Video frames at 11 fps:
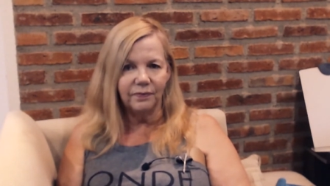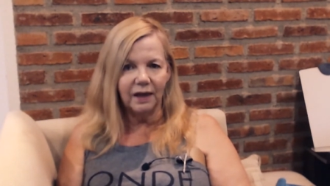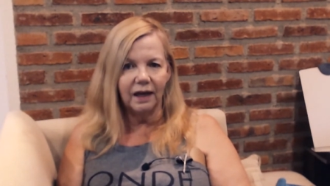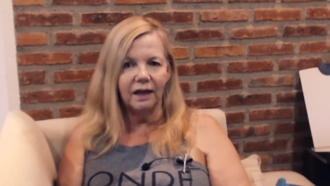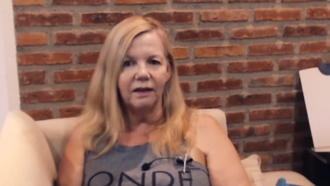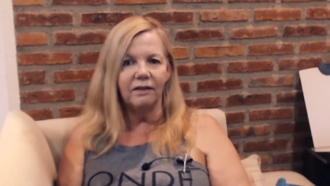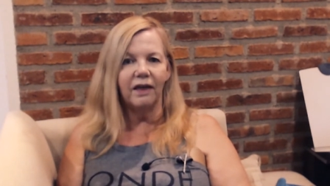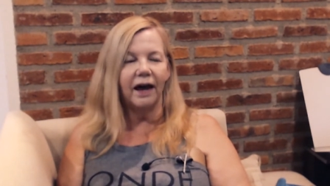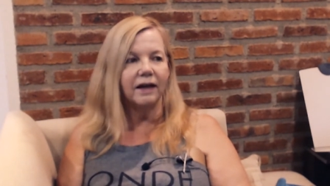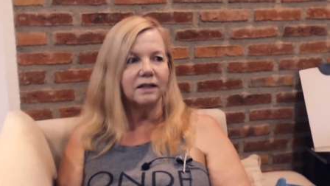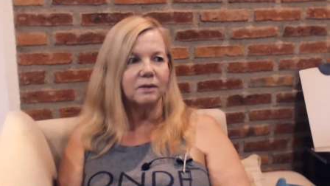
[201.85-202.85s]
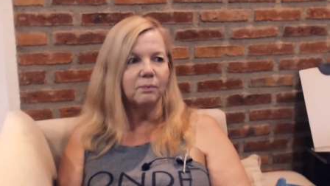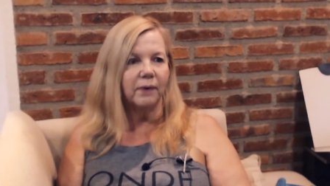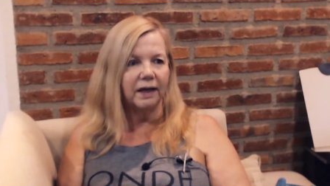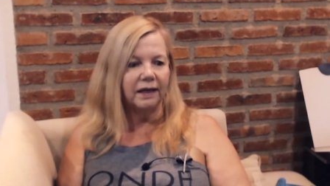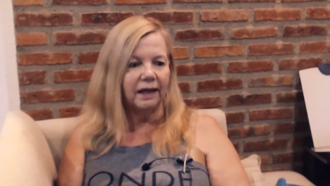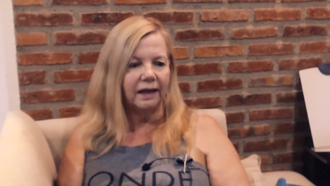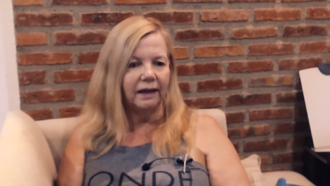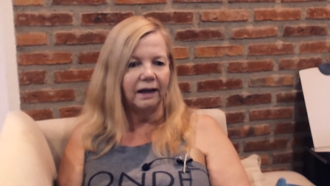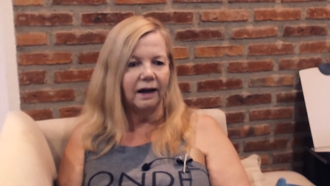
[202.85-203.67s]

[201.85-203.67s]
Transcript: and that Monday